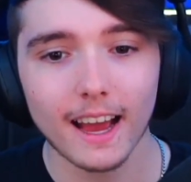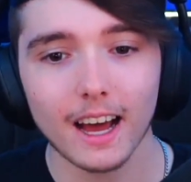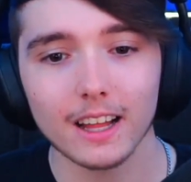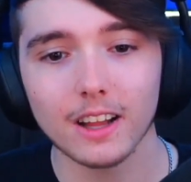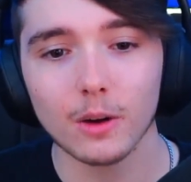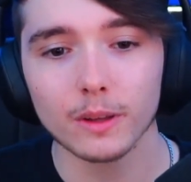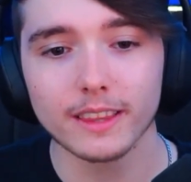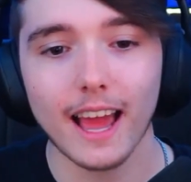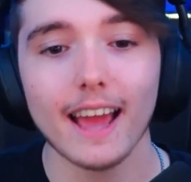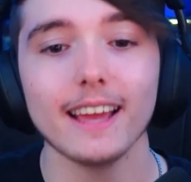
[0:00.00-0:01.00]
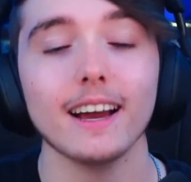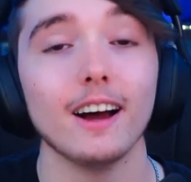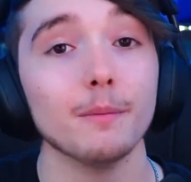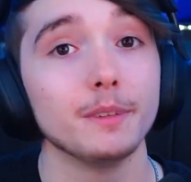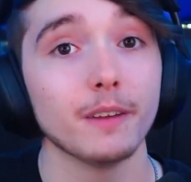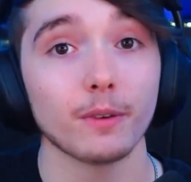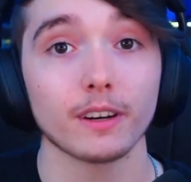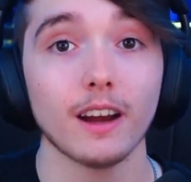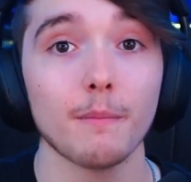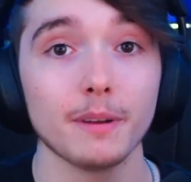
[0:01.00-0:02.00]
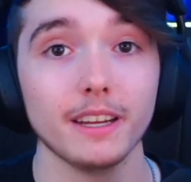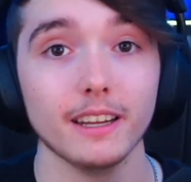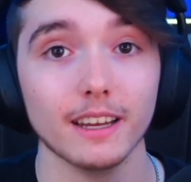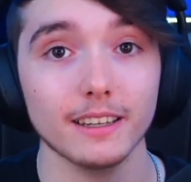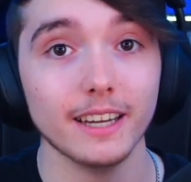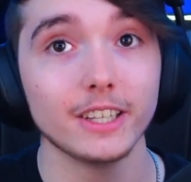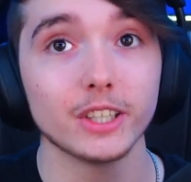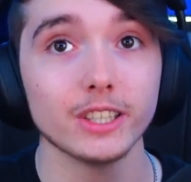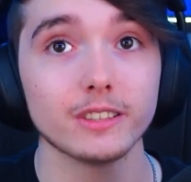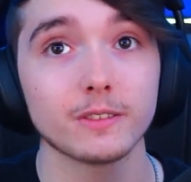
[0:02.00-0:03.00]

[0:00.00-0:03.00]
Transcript: Along with that, um, different company niches.